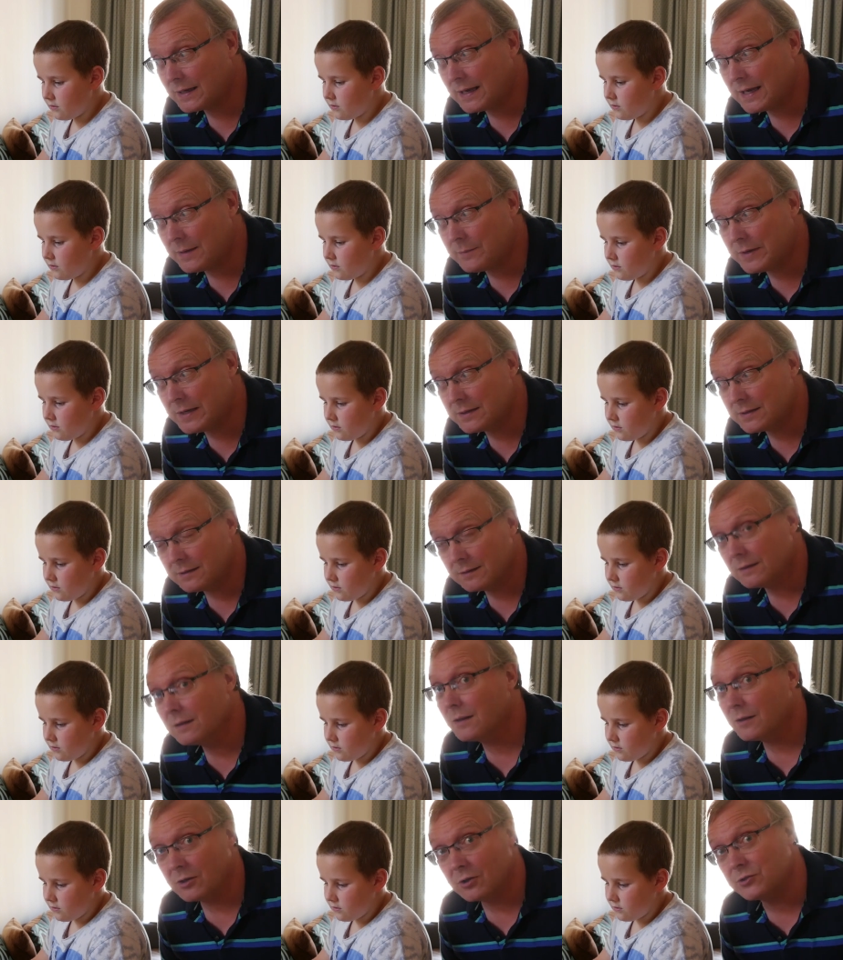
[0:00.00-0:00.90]
Speaker 1: the game, is
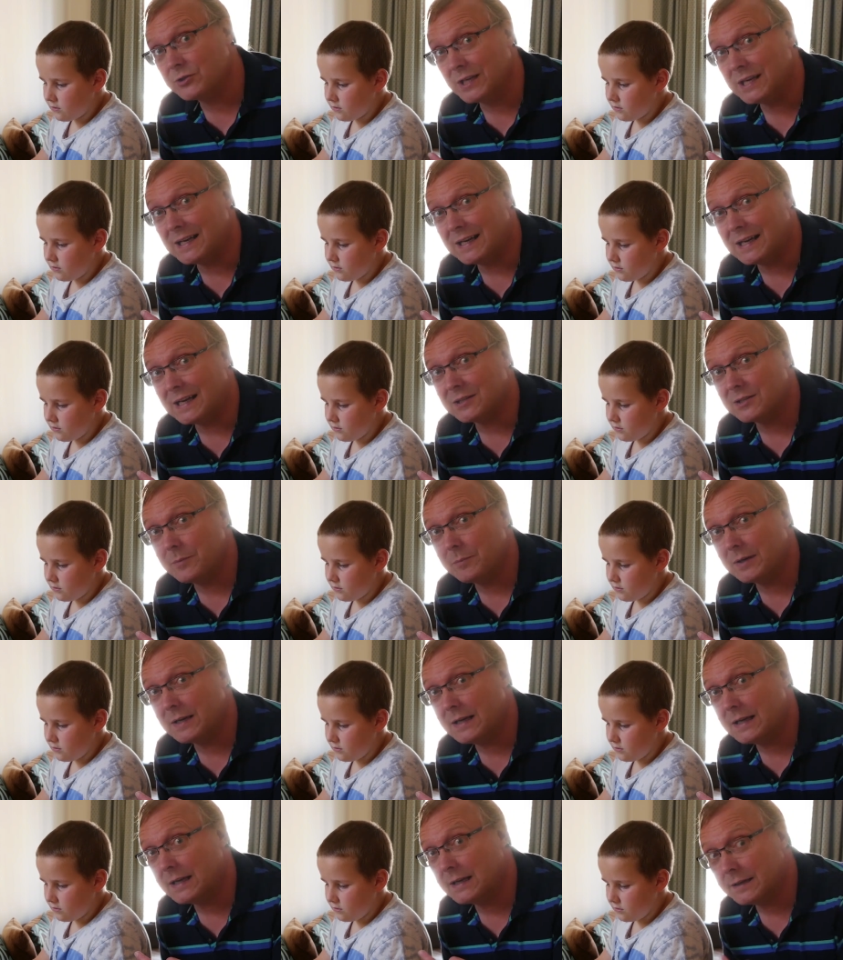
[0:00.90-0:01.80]
because he can actually
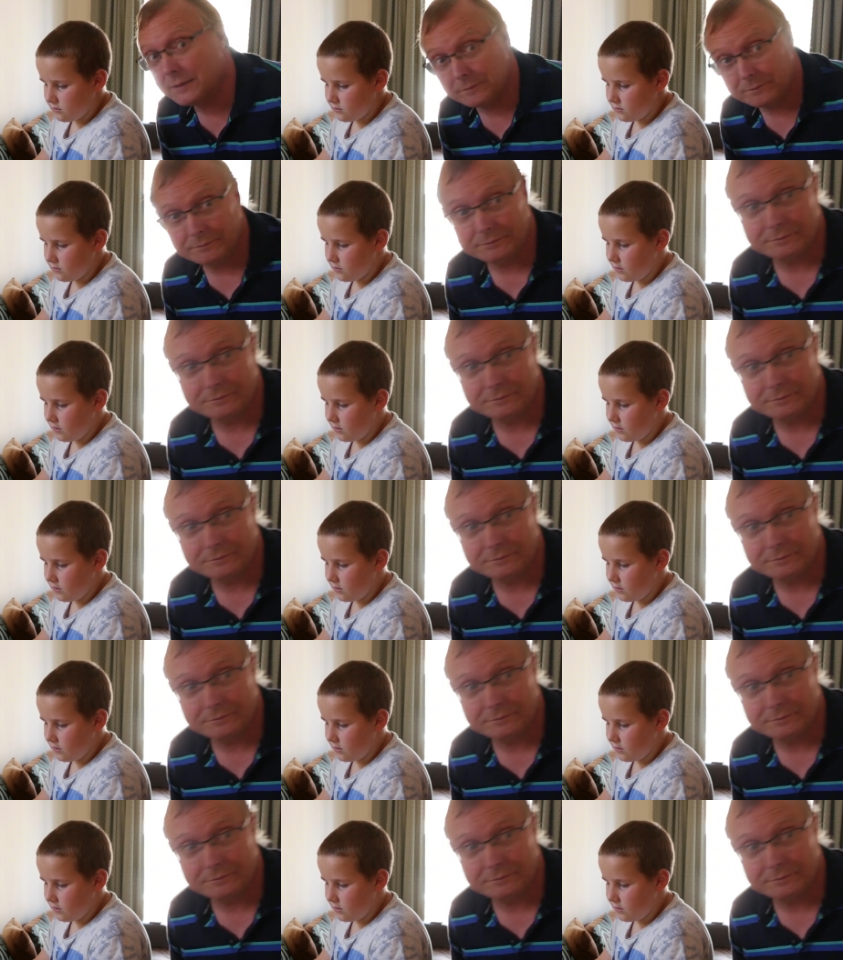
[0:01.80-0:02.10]
play it.